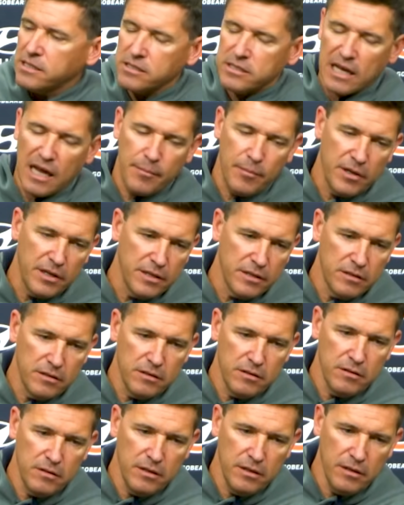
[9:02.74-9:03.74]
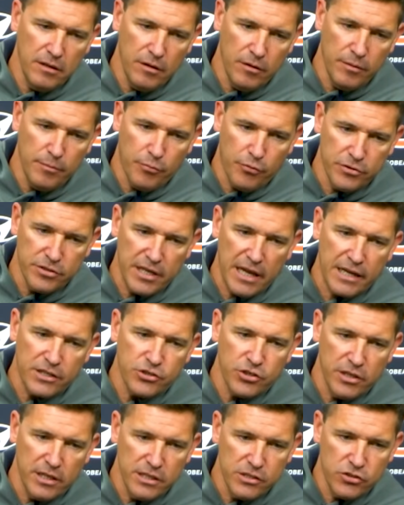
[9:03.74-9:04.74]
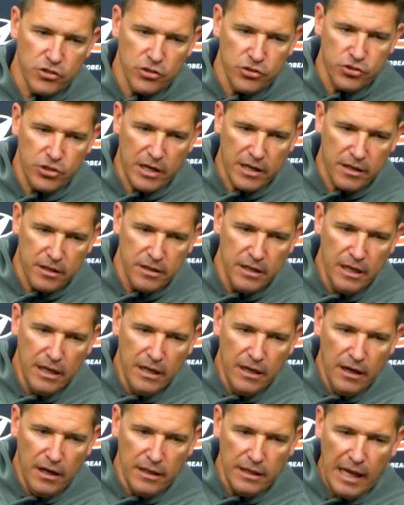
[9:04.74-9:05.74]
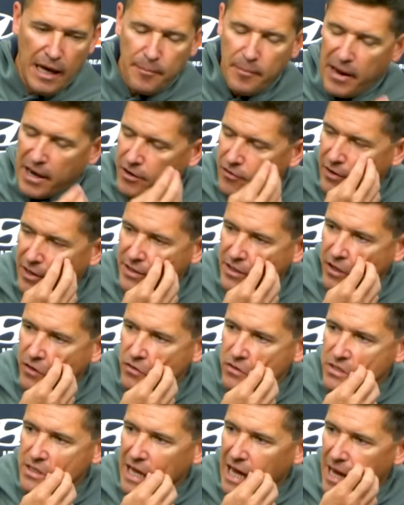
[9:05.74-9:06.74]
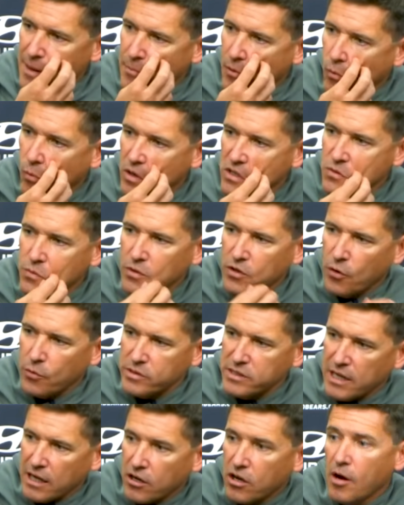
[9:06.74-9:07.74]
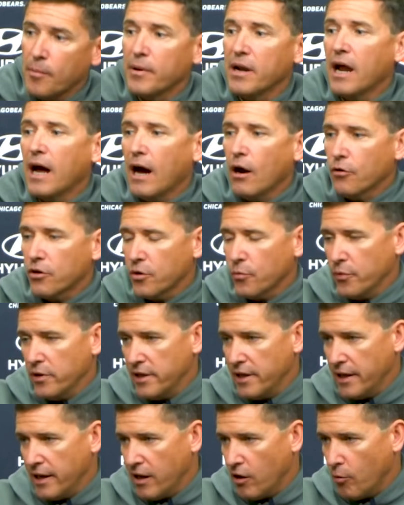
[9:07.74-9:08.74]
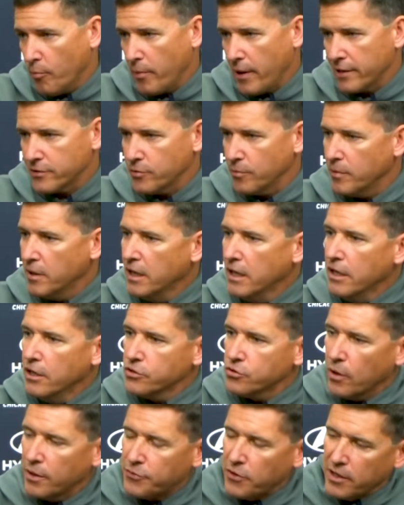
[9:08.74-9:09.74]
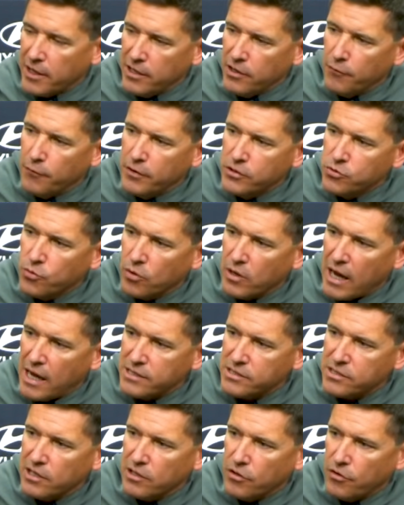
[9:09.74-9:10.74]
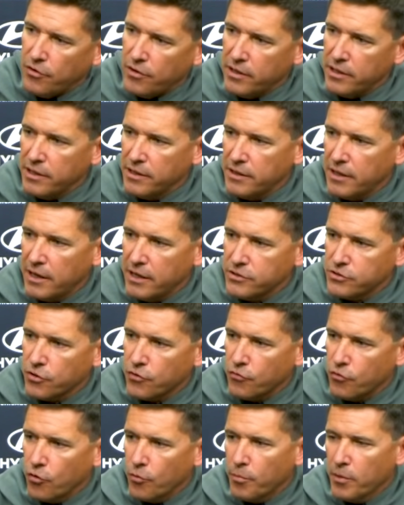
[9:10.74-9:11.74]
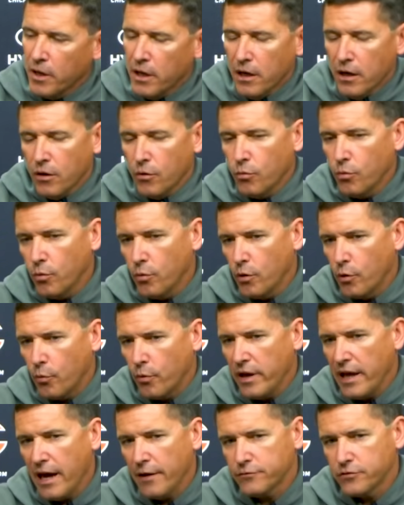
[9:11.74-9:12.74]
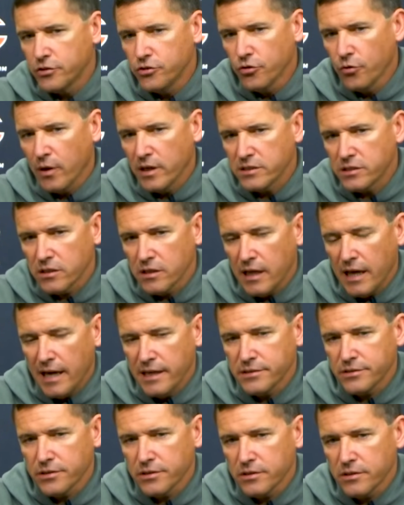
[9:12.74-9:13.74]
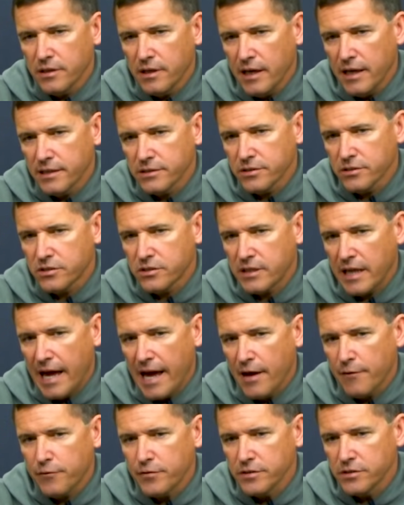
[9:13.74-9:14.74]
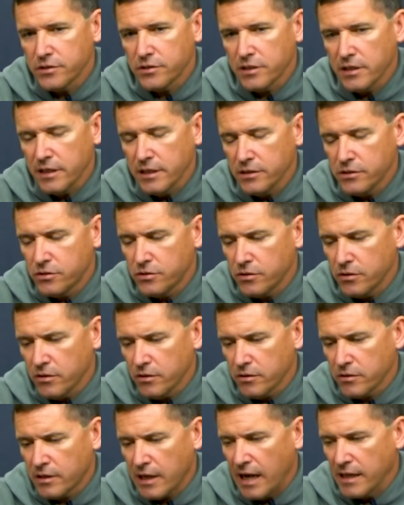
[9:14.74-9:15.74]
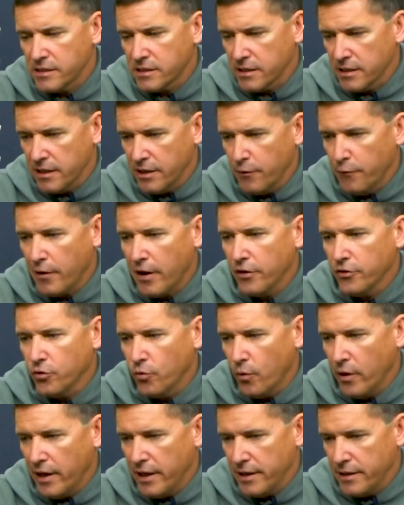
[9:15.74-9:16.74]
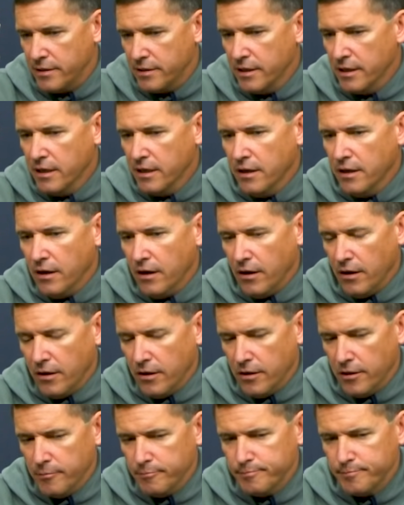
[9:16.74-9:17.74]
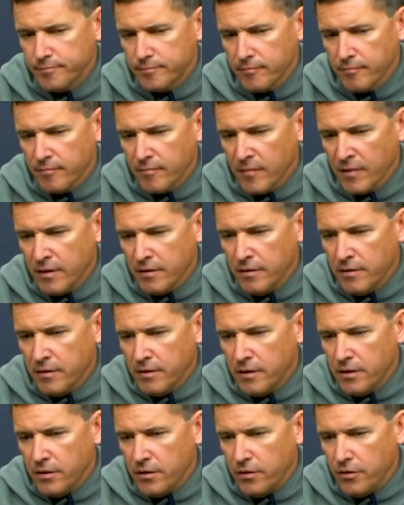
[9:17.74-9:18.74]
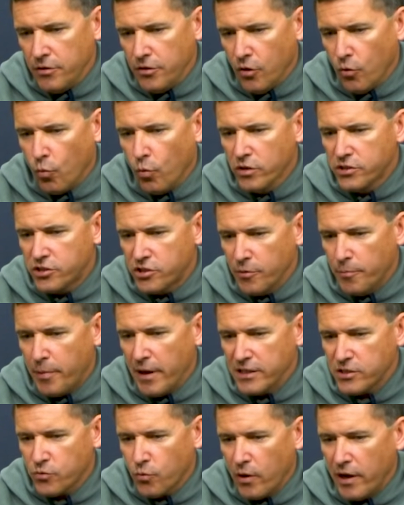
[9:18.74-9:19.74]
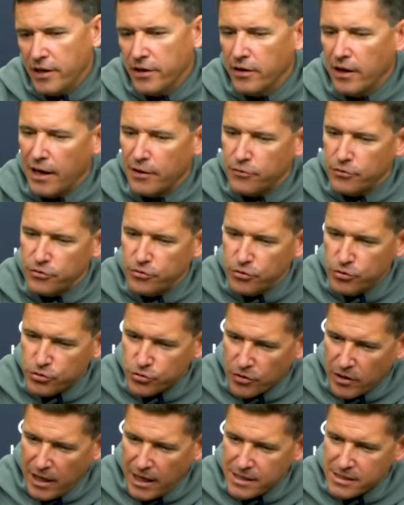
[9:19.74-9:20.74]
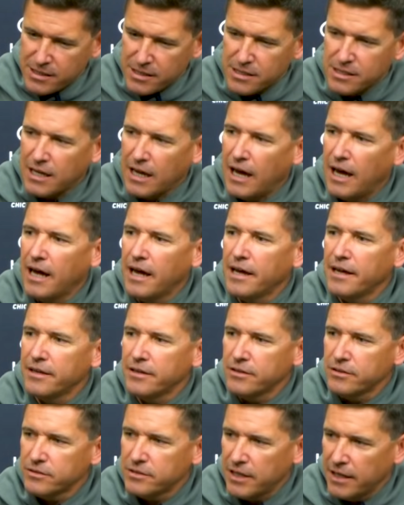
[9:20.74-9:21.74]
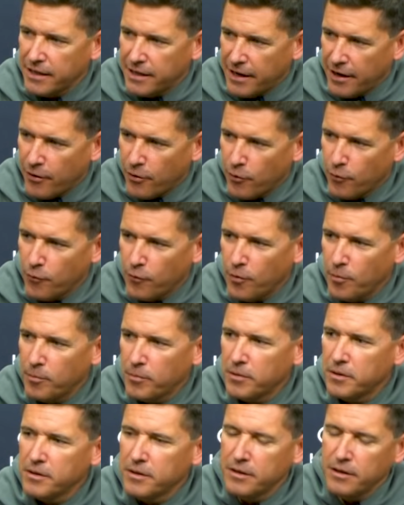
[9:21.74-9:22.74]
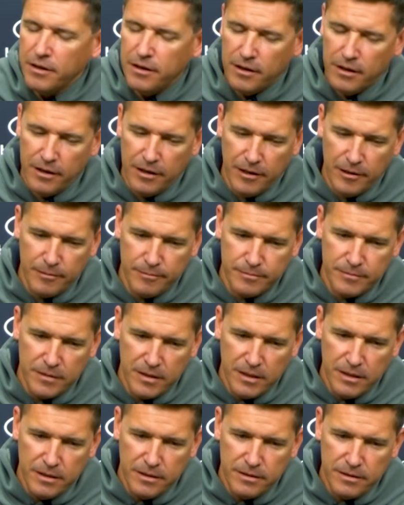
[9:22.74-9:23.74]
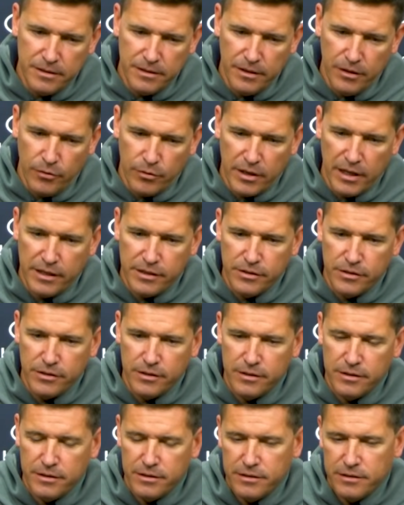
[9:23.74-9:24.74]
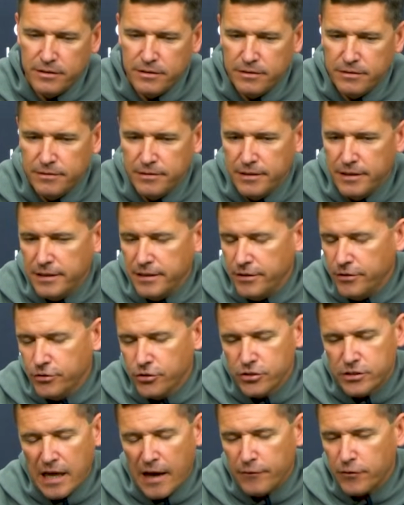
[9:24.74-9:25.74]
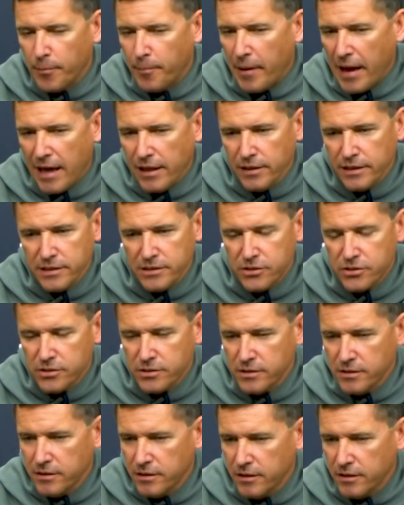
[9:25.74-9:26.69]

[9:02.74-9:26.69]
assignment in protection is to check a linebacker on the other side, but once we know he's not coming, how can we get help back to him? So I think individual guys can learn it, and then as a group, what we have to do as a staff is constantly evaluate, what's the best way to either neutralize this guy, take care of him, you just have to balance.